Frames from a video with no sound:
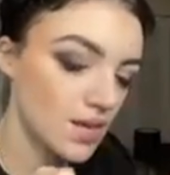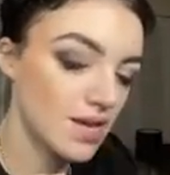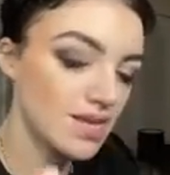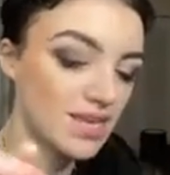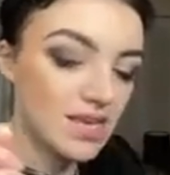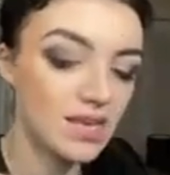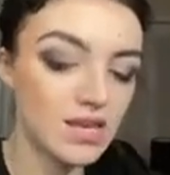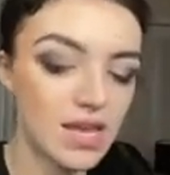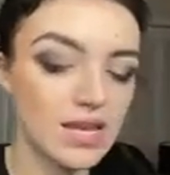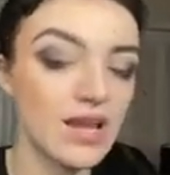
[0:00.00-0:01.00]
again,
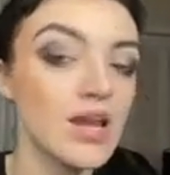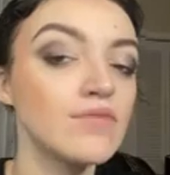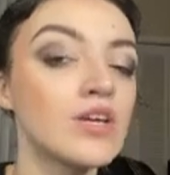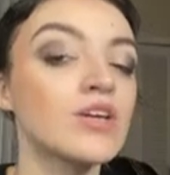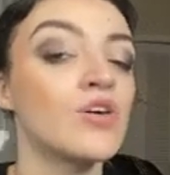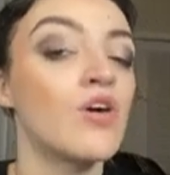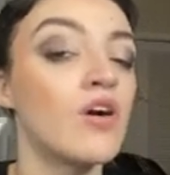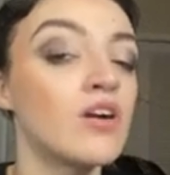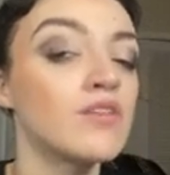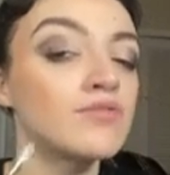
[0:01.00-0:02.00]
and kind of like
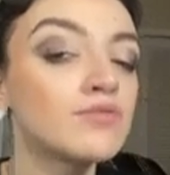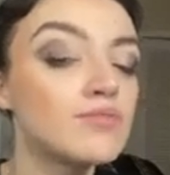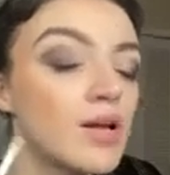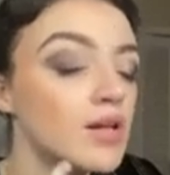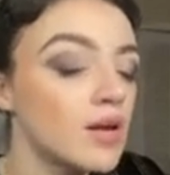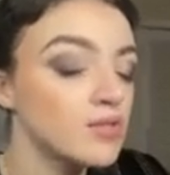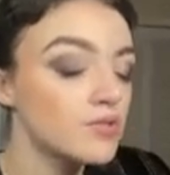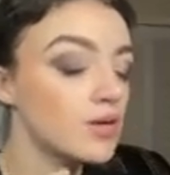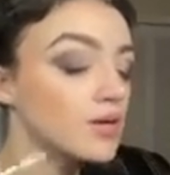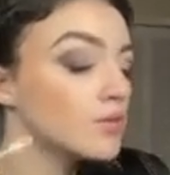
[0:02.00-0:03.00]
carve my
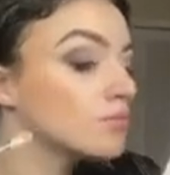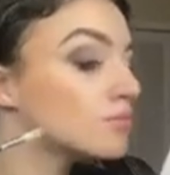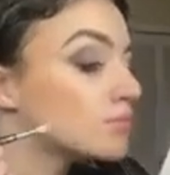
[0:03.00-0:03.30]
contour out